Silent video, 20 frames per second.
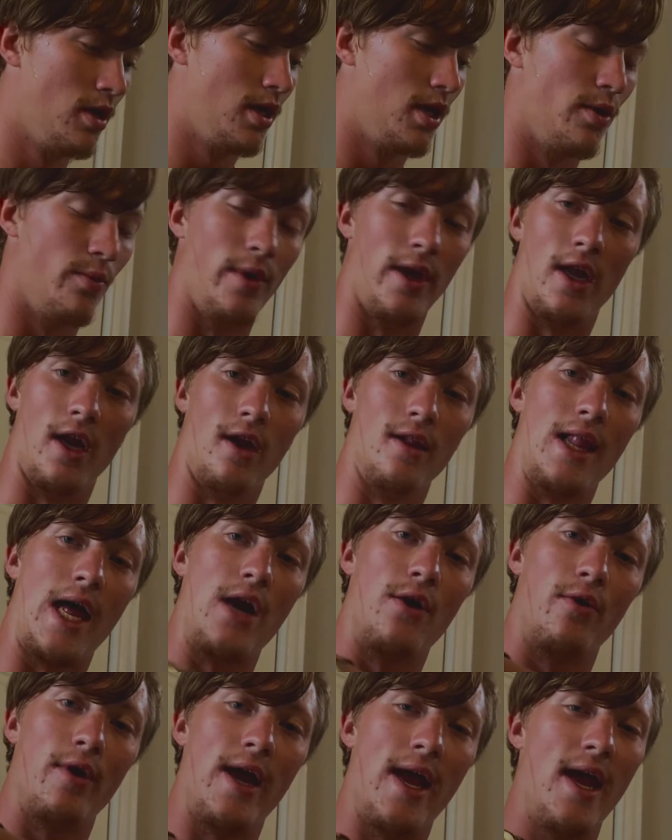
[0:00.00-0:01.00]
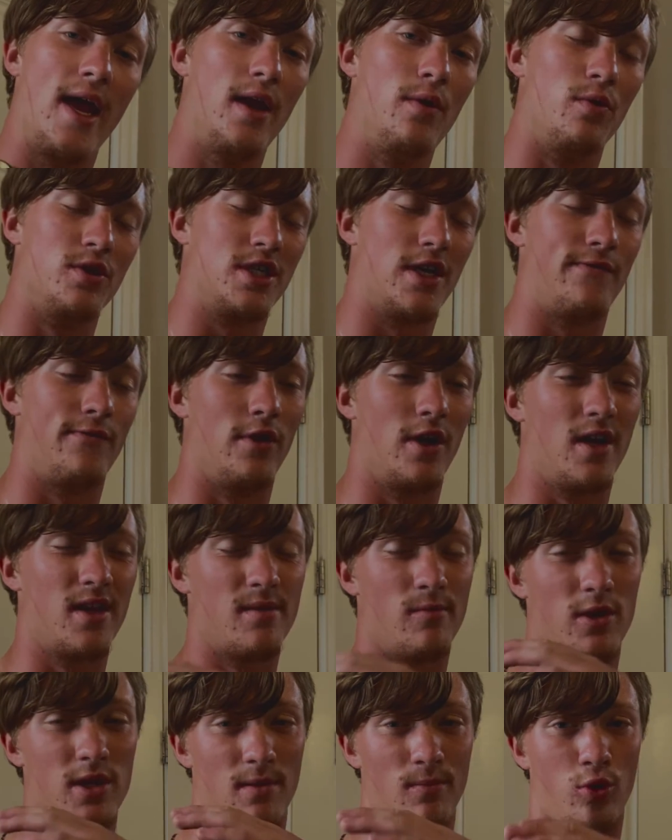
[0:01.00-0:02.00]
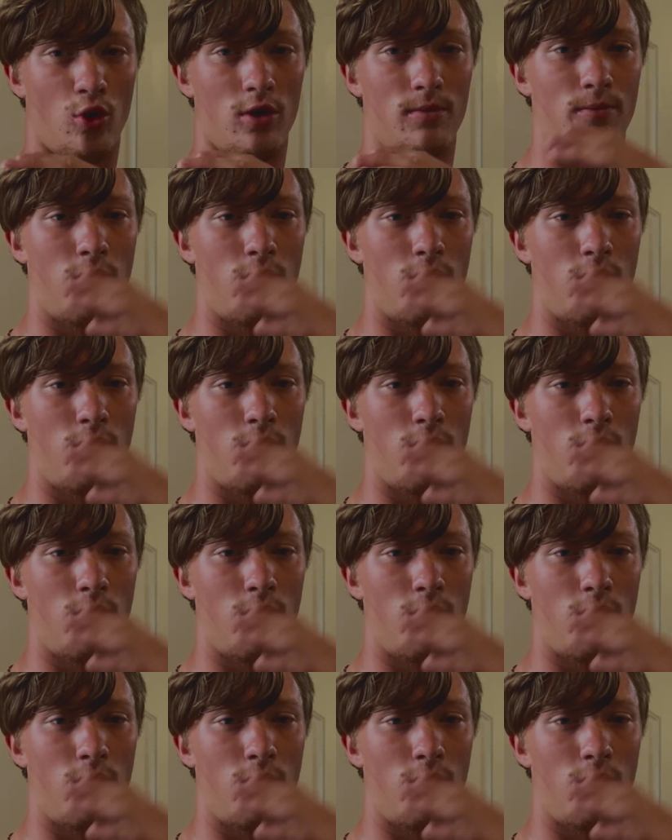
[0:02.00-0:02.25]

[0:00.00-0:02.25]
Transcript: We hit our lateral head, which I feel like is the most important